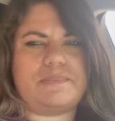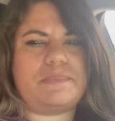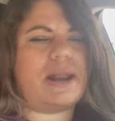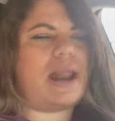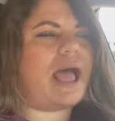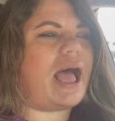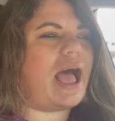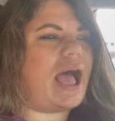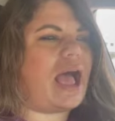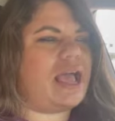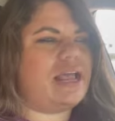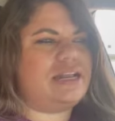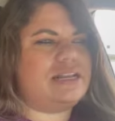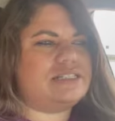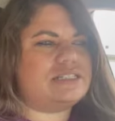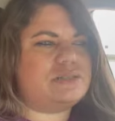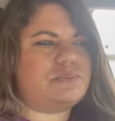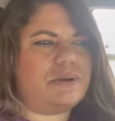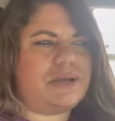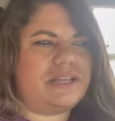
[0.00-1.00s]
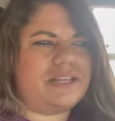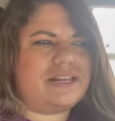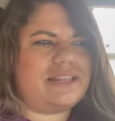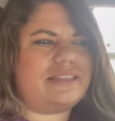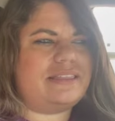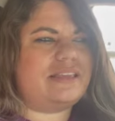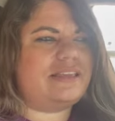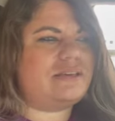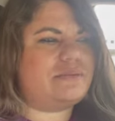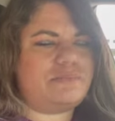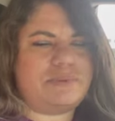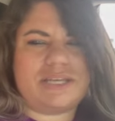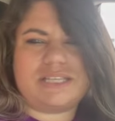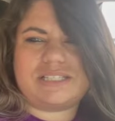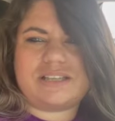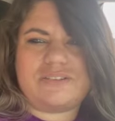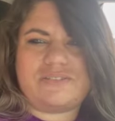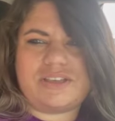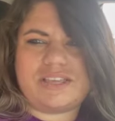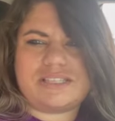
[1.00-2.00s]
but it doesn't spoil anything because
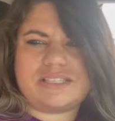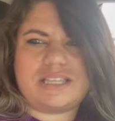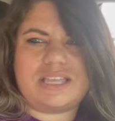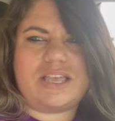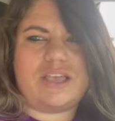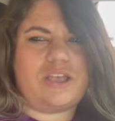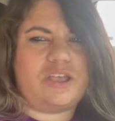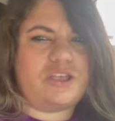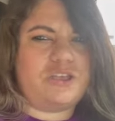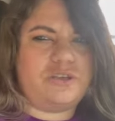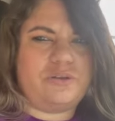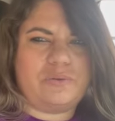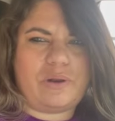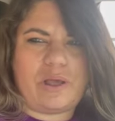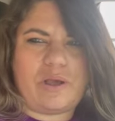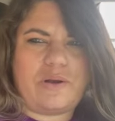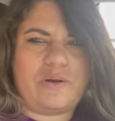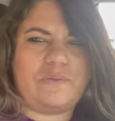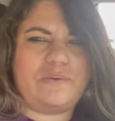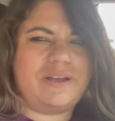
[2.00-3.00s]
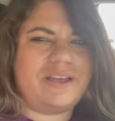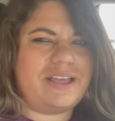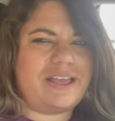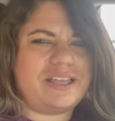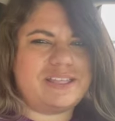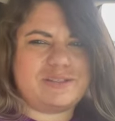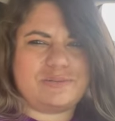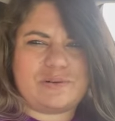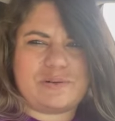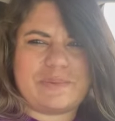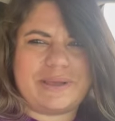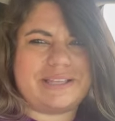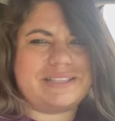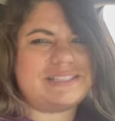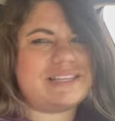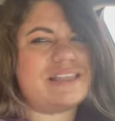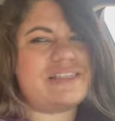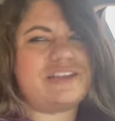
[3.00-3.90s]
obviously, you know, it's a romance.